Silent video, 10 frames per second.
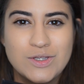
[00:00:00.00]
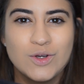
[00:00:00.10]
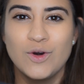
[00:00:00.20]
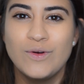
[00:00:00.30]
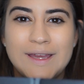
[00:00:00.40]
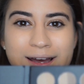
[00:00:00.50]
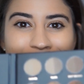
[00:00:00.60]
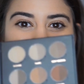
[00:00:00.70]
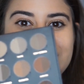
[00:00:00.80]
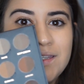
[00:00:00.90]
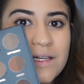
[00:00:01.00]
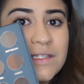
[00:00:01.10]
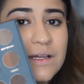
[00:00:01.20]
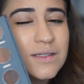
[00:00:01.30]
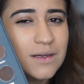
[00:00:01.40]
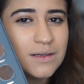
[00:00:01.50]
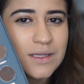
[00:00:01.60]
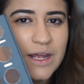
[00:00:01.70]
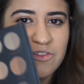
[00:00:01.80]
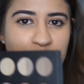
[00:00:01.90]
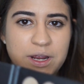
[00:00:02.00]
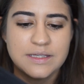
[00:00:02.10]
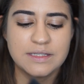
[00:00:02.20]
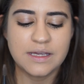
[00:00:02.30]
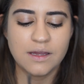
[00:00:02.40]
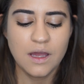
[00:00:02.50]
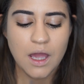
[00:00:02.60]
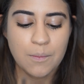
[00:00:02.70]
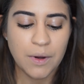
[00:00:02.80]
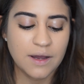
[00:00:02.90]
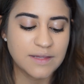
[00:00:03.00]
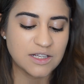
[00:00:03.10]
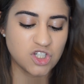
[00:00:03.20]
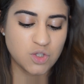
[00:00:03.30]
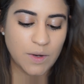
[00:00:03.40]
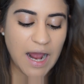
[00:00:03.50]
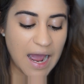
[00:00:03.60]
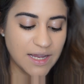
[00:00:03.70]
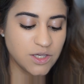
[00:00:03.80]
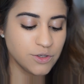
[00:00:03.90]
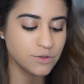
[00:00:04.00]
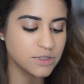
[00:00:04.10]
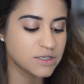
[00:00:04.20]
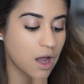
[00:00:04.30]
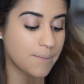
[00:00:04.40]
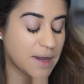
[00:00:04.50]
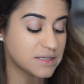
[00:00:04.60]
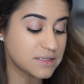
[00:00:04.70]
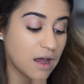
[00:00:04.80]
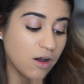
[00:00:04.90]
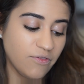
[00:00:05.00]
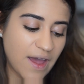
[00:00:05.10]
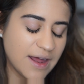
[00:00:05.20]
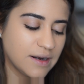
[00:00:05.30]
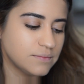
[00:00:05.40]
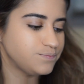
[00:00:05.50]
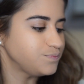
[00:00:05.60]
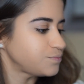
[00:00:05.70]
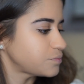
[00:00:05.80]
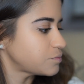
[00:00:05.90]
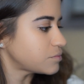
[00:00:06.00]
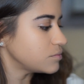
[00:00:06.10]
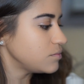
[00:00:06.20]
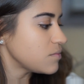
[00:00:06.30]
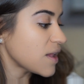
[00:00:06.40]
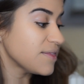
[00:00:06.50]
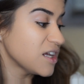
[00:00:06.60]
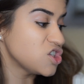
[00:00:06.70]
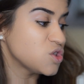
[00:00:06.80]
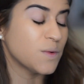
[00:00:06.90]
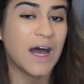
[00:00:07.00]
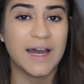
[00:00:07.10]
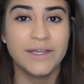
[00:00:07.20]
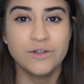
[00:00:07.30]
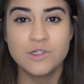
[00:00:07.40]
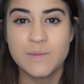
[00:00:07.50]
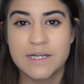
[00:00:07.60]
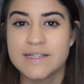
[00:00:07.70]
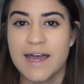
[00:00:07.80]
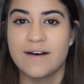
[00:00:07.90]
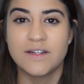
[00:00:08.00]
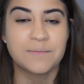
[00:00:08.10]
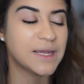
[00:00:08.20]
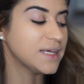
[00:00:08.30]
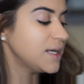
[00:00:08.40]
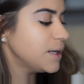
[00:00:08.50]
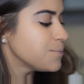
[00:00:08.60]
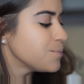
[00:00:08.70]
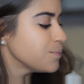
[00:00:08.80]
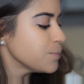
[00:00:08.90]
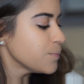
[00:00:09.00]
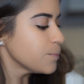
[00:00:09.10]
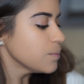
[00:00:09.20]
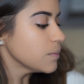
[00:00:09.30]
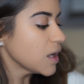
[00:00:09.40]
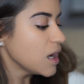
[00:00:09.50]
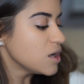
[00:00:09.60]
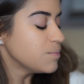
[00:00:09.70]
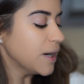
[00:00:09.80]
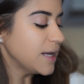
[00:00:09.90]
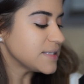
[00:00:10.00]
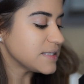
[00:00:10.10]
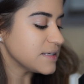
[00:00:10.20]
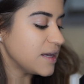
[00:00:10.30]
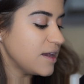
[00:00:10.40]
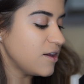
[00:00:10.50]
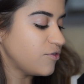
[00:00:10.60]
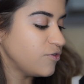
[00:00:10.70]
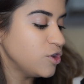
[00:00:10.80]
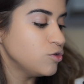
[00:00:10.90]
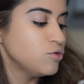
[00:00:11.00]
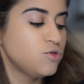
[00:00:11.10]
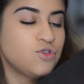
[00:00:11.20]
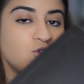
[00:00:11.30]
to go get this because it is kind of pricey, but that's just what I use on myself, and that's just what I use because I have it in my kit. But if you